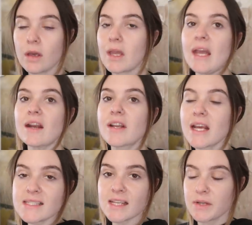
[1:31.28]
Okay, now
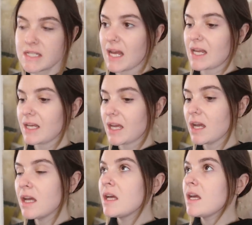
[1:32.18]
next thing we're
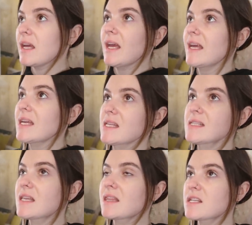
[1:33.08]
tackling
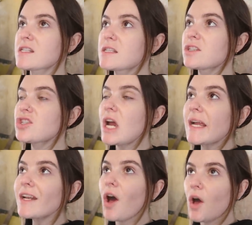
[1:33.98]
is this
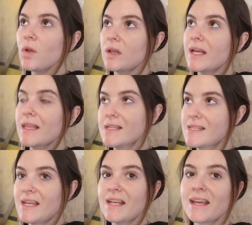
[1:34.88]
giant hole in the
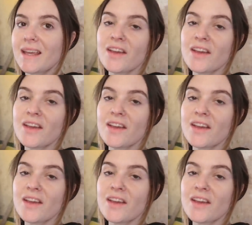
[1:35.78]
ceiling.